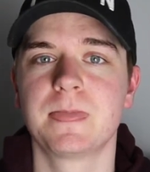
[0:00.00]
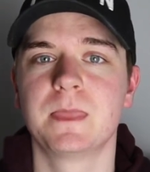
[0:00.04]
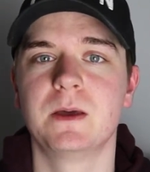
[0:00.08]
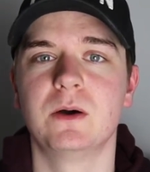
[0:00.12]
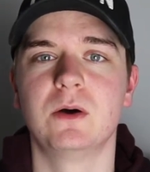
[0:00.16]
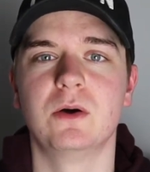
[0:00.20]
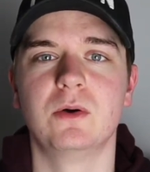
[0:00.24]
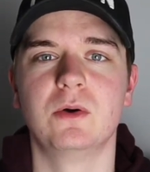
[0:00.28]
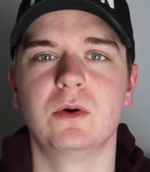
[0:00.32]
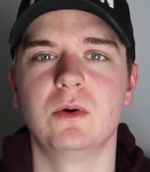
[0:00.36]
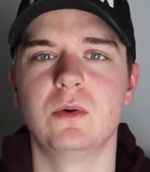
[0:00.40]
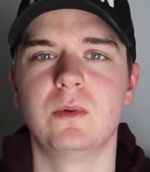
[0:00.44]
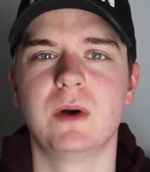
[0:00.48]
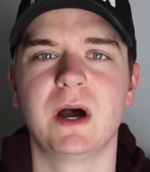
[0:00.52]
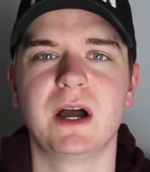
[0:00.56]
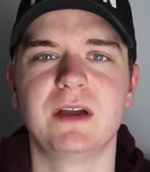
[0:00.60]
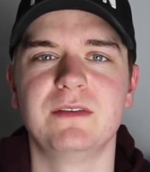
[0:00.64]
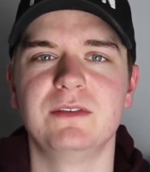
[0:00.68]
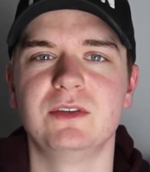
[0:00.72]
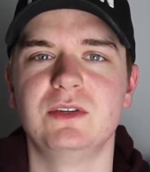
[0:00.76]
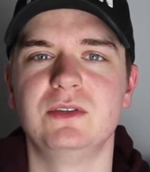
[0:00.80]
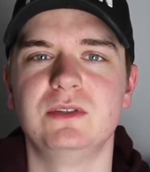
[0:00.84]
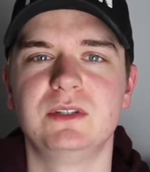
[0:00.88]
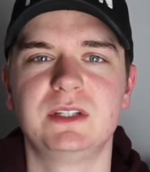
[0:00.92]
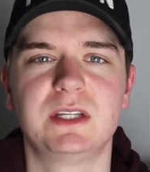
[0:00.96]
oh, why
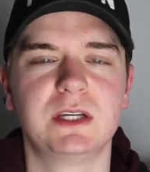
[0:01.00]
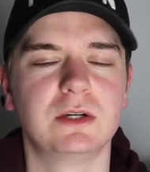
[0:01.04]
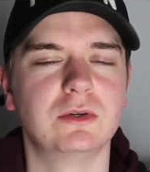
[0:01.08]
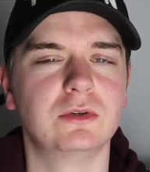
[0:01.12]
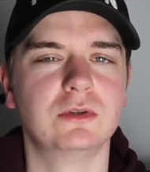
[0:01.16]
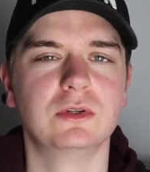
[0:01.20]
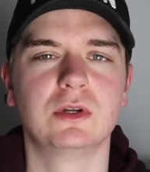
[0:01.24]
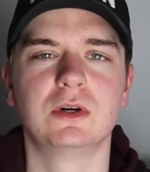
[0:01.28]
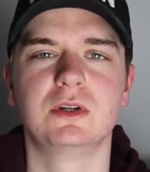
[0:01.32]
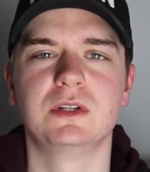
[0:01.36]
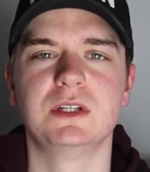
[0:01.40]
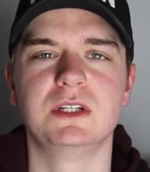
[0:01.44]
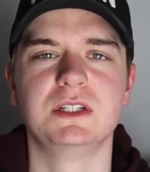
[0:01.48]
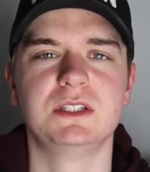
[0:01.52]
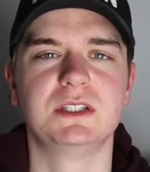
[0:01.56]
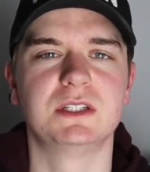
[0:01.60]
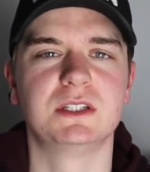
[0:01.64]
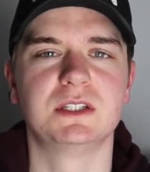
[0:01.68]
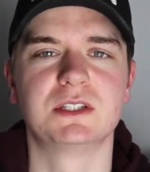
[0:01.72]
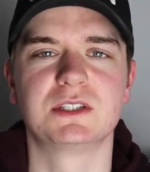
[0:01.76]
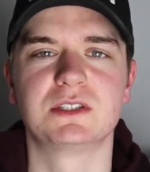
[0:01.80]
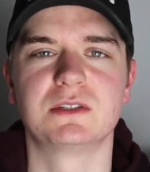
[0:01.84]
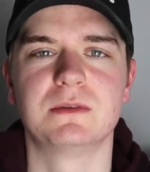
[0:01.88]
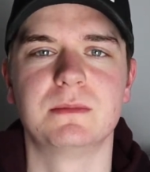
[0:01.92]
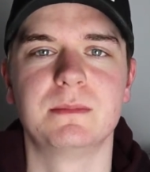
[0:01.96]
have you killed all these
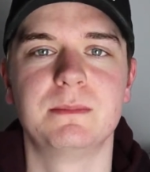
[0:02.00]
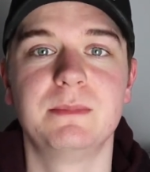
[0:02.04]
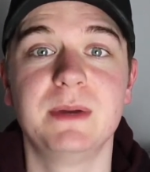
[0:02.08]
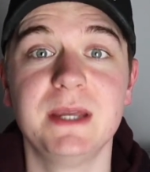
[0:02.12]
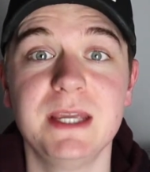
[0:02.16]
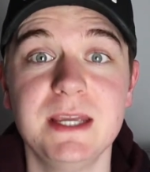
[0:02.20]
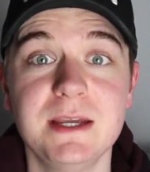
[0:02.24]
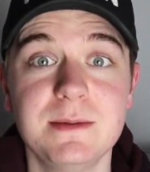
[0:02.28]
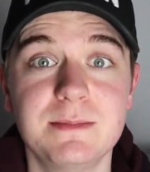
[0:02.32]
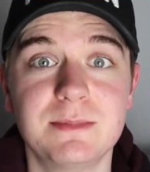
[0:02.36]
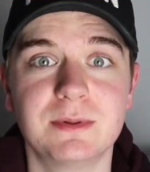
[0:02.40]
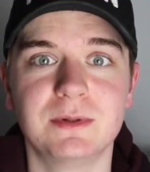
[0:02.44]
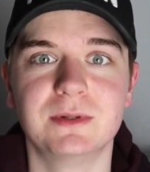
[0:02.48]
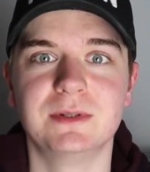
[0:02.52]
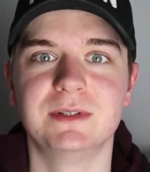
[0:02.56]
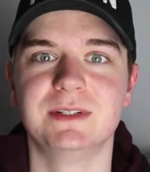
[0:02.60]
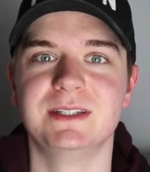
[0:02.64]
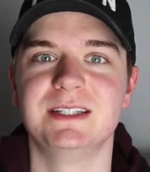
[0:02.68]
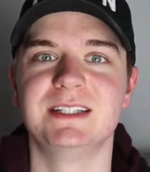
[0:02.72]
innocent people?